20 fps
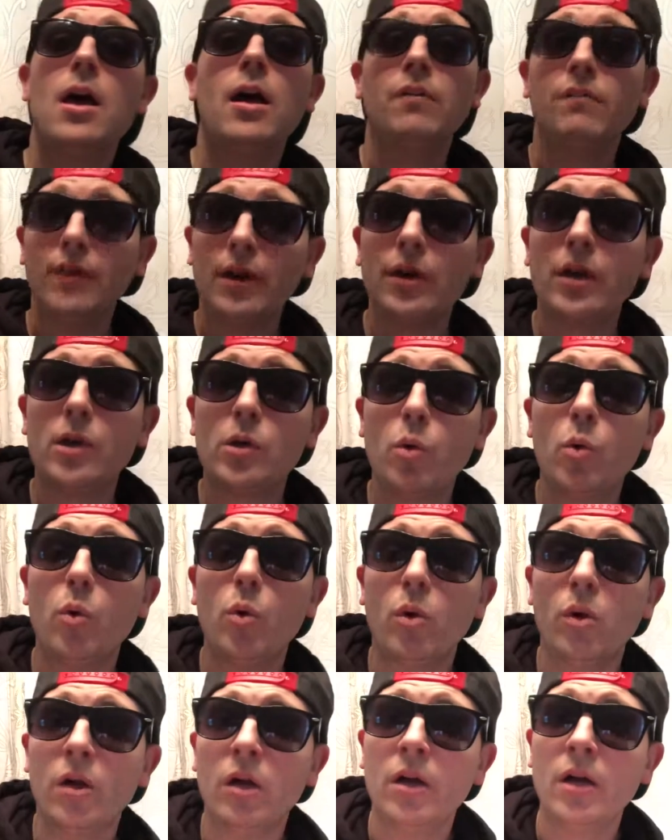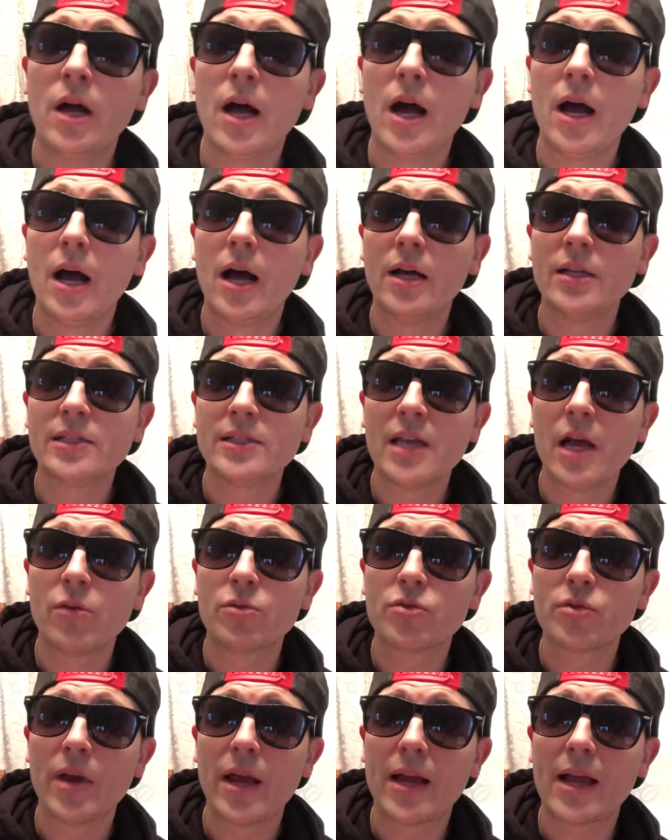very cool
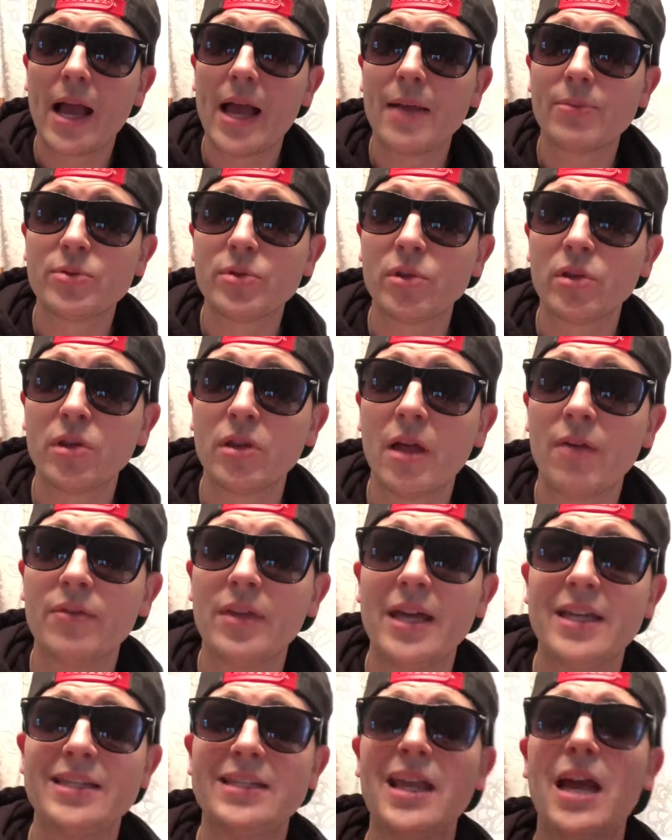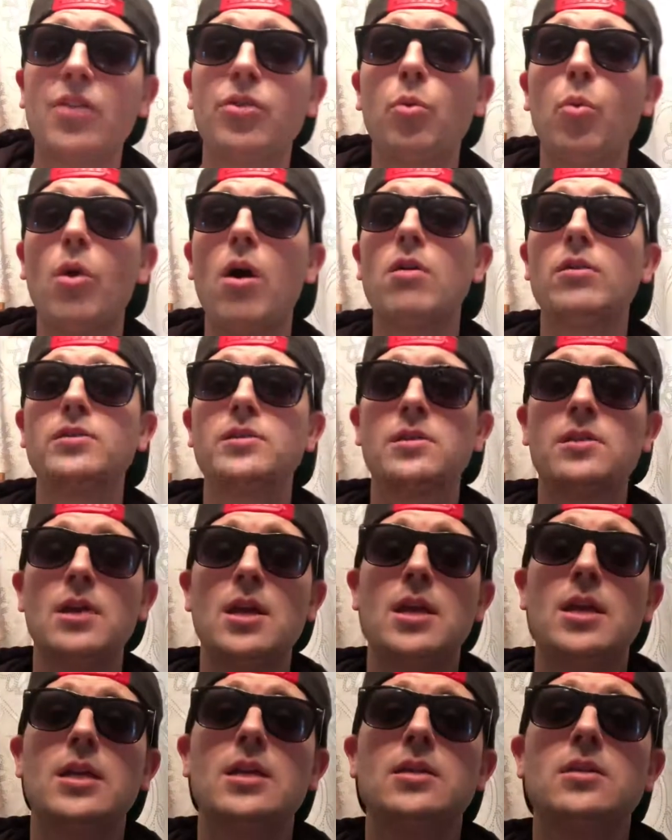soundtrack. I absolutely love that. Death Waltz
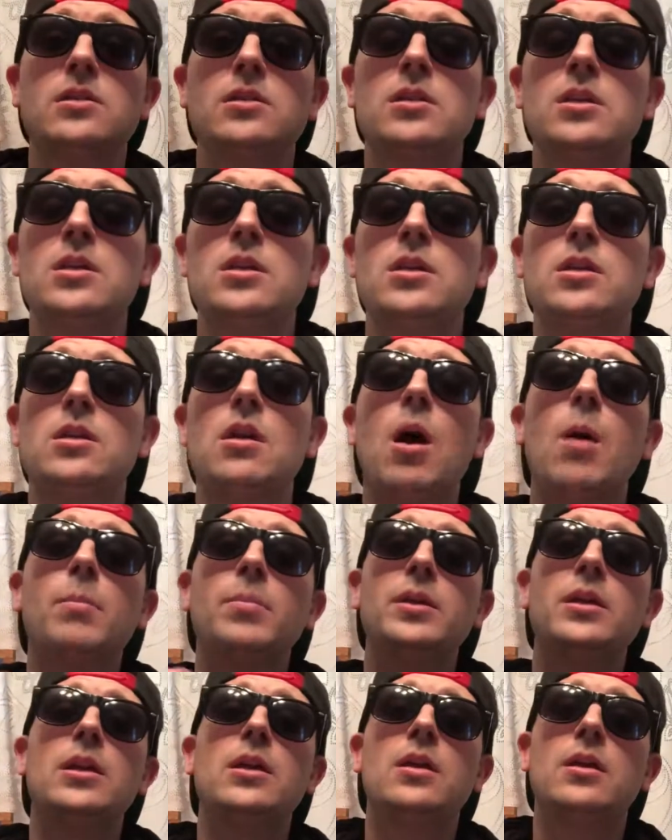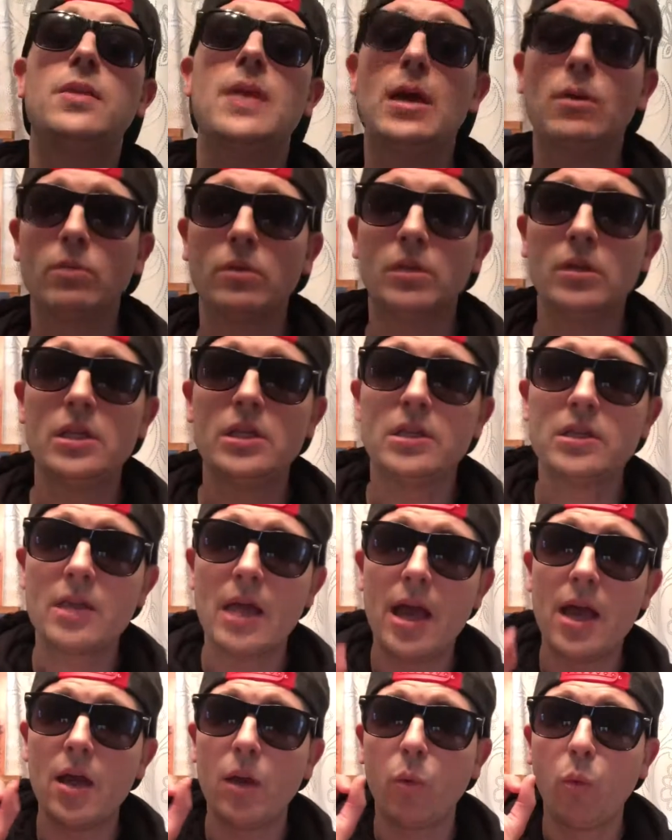is the company that released
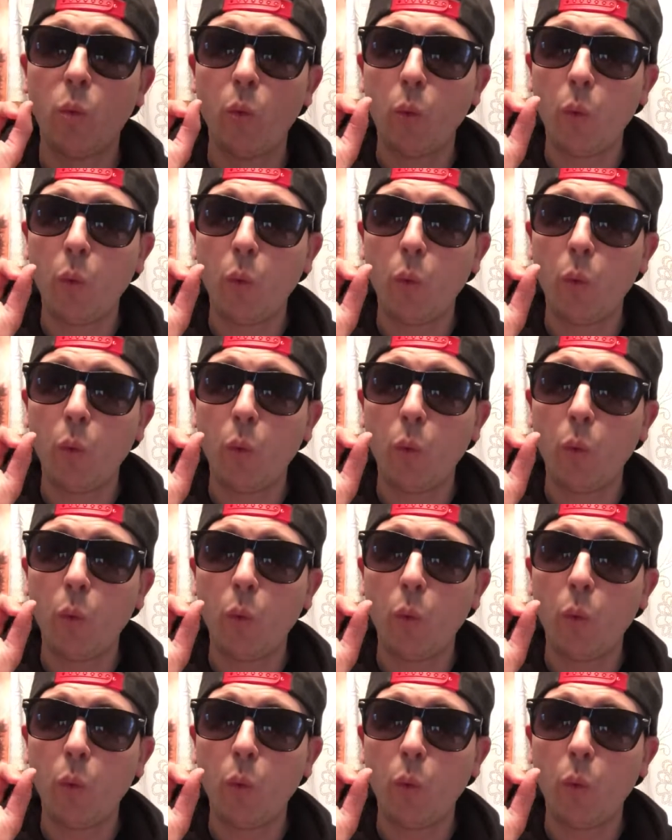that.